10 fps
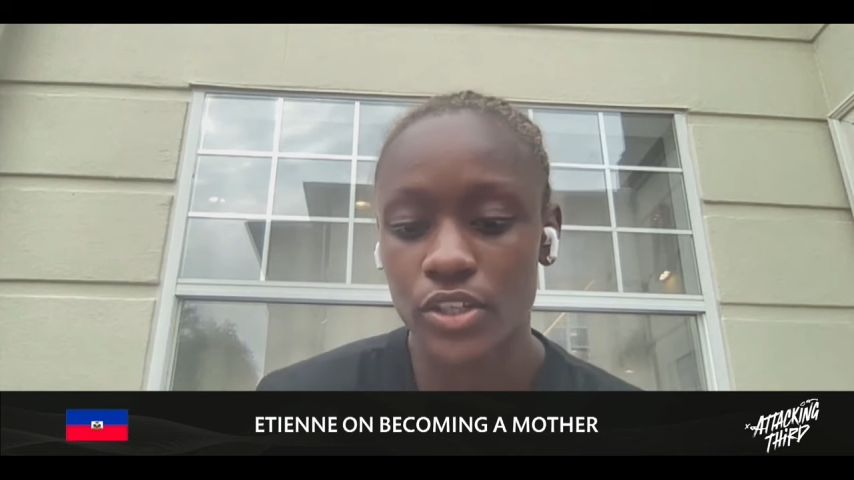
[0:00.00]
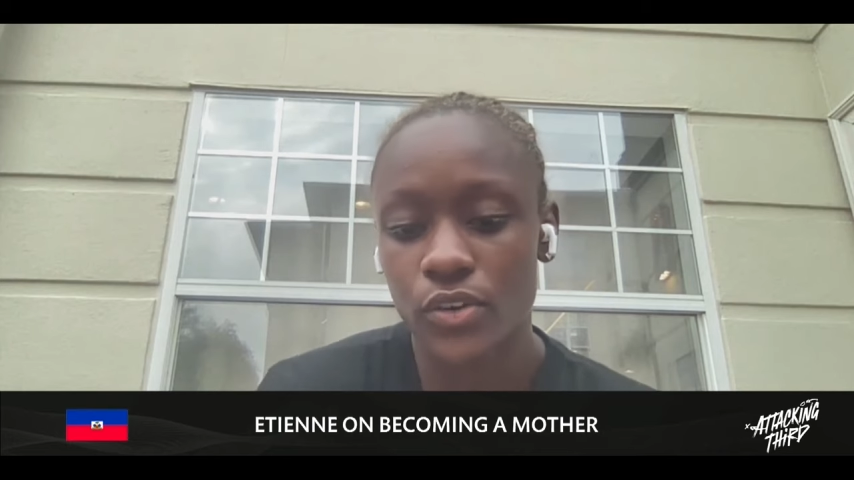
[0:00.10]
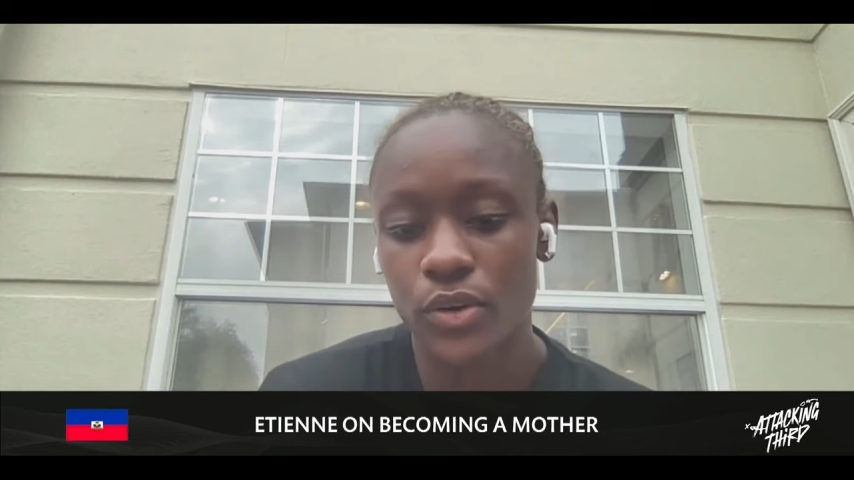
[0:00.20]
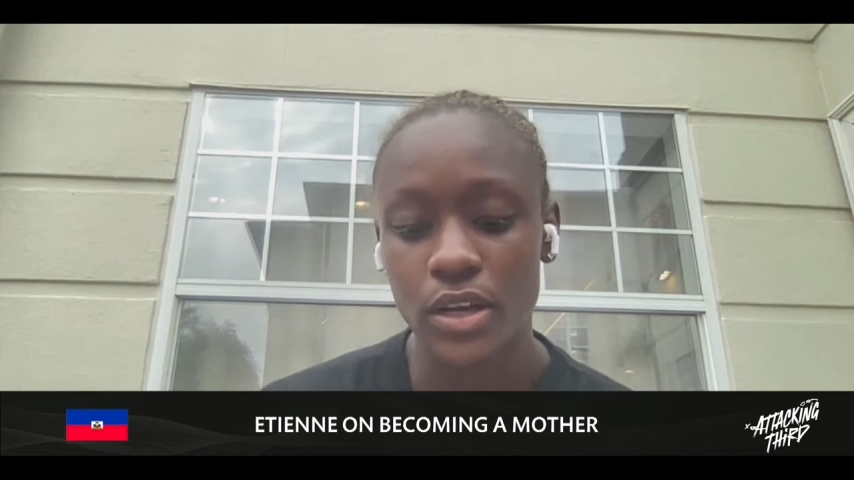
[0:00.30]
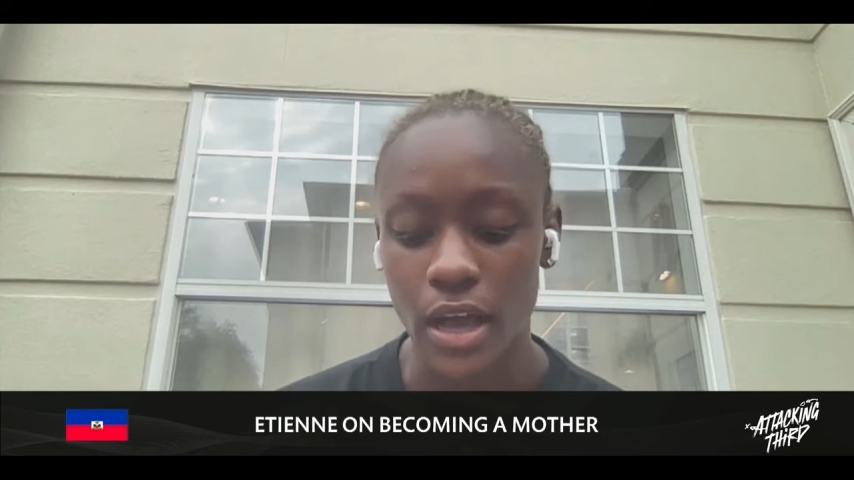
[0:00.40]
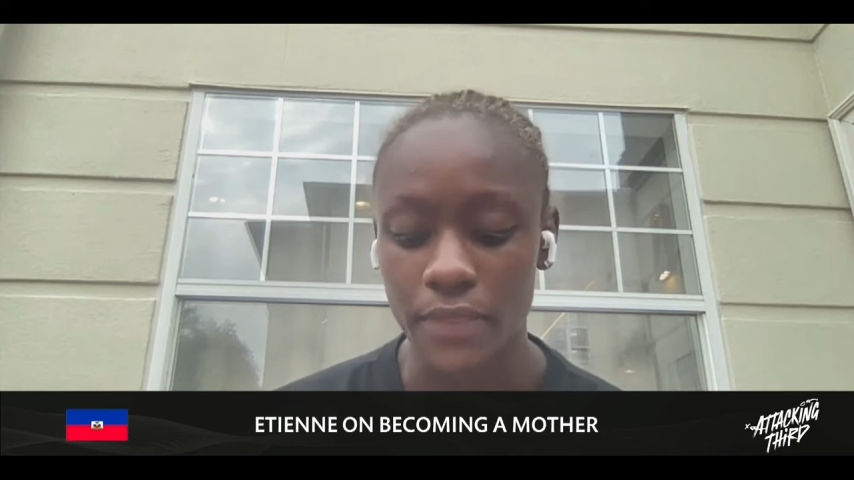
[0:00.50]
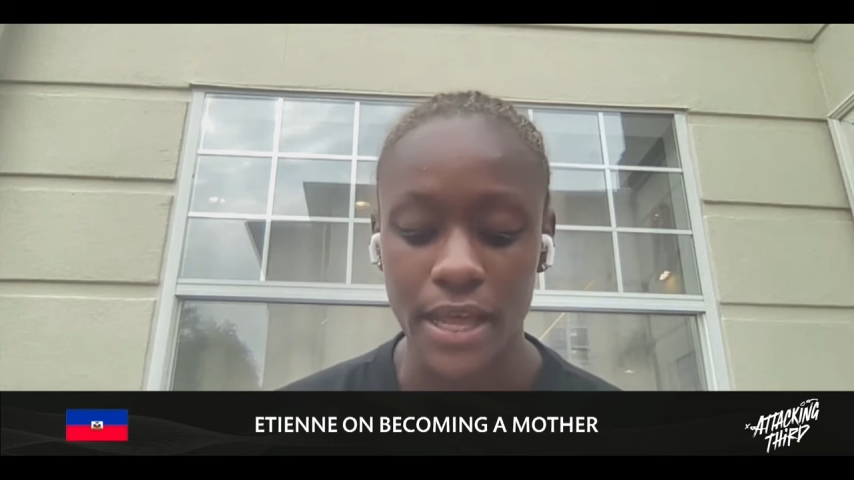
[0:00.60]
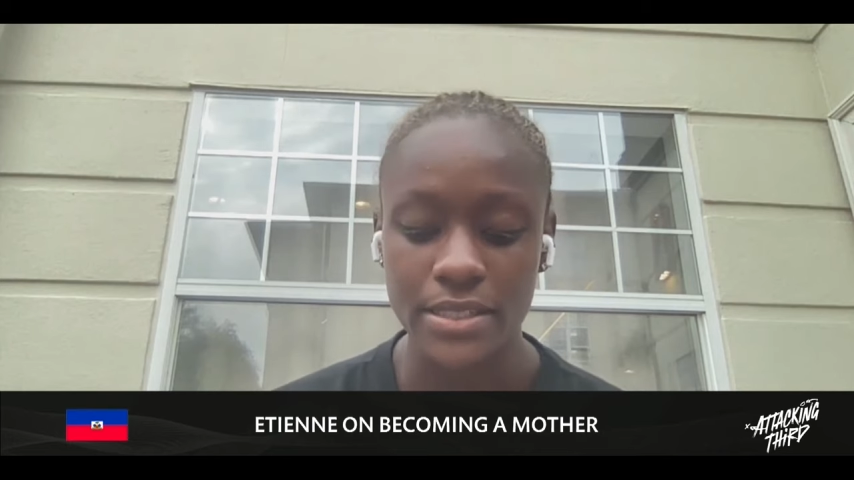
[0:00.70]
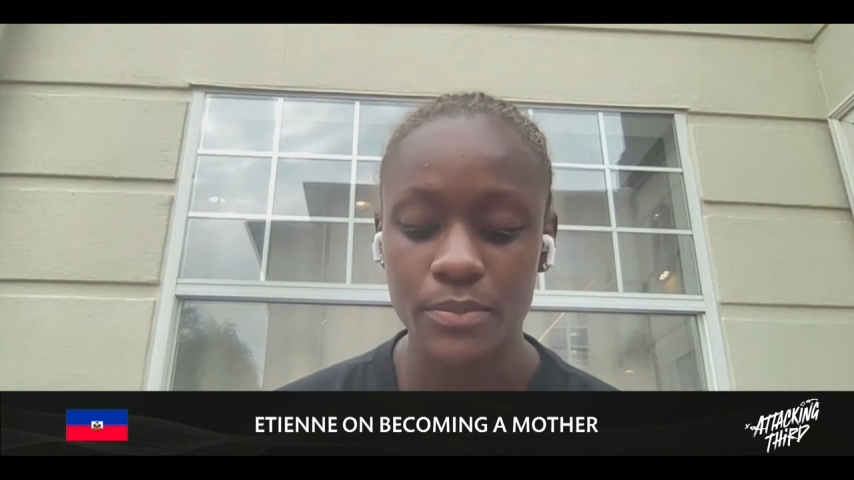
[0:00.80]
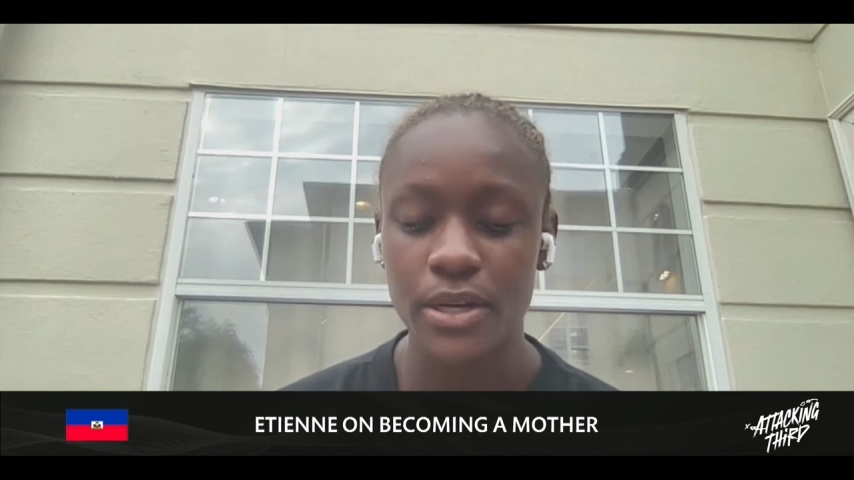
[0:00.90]
to you know
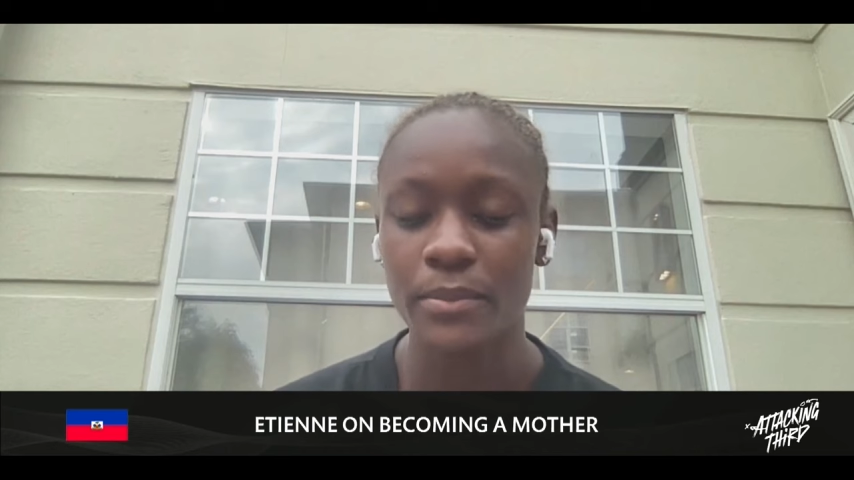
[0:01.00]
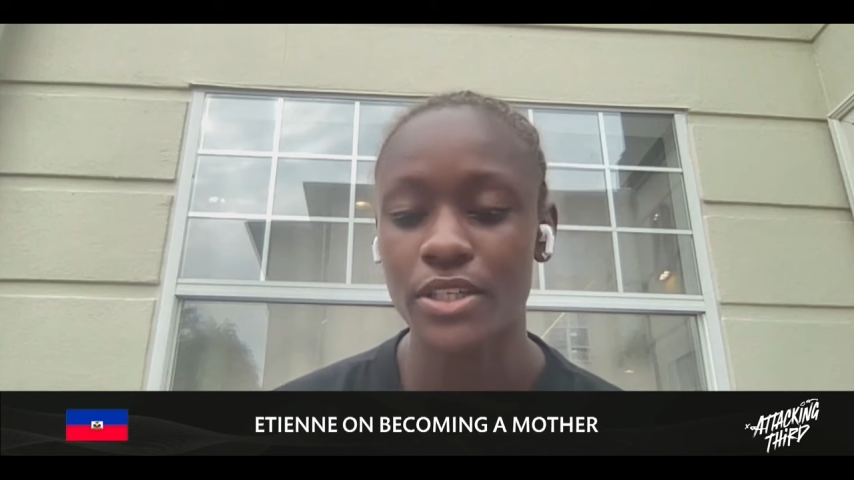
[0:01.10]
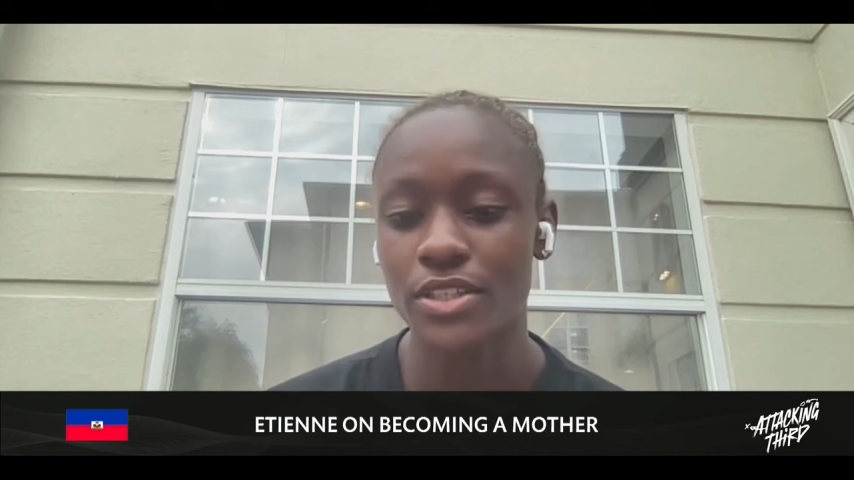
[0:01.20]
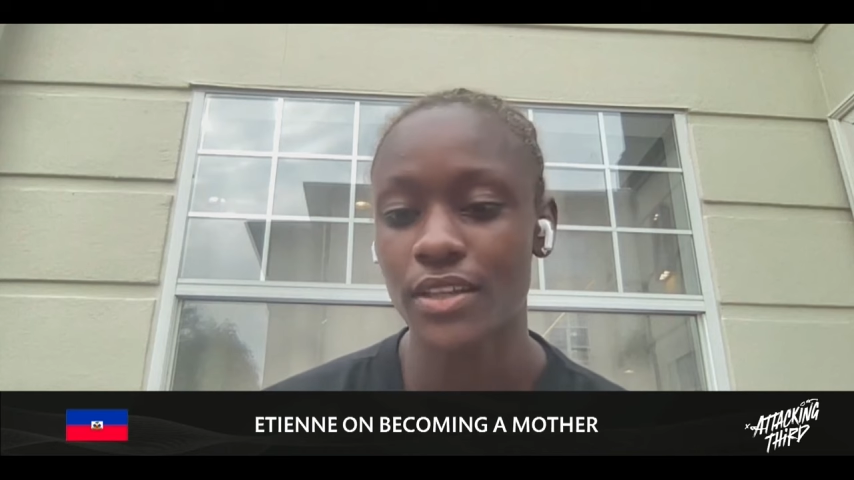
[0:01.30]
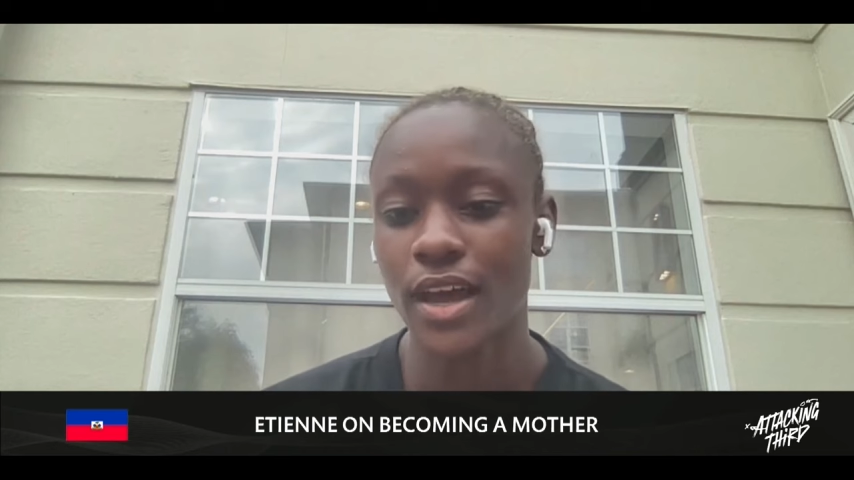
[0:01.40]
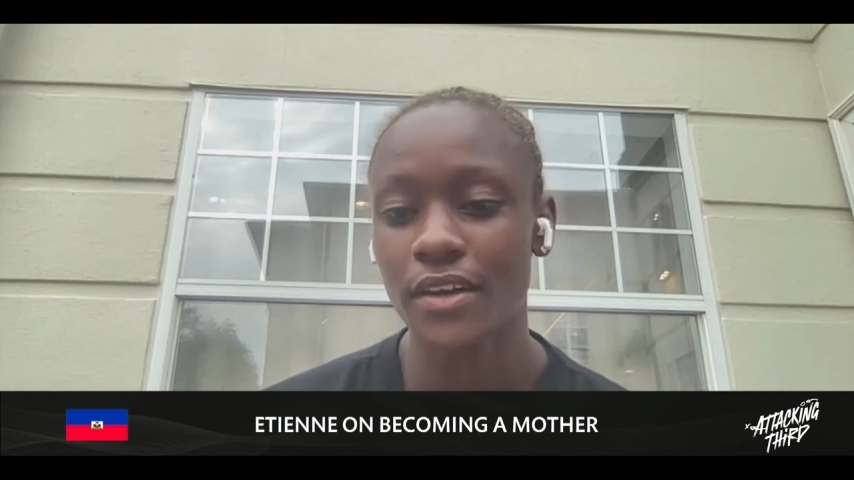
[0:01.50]
that's pretty much